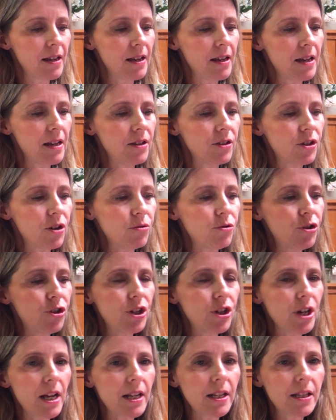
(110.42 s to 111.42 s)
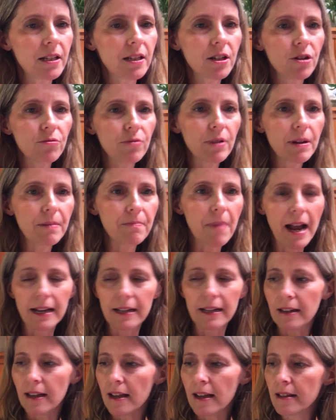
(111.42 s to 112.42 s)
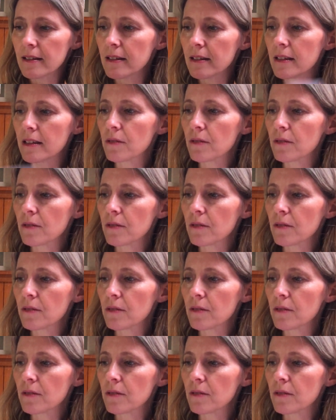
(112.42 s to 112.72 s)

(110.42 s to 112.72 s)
So just to remind us,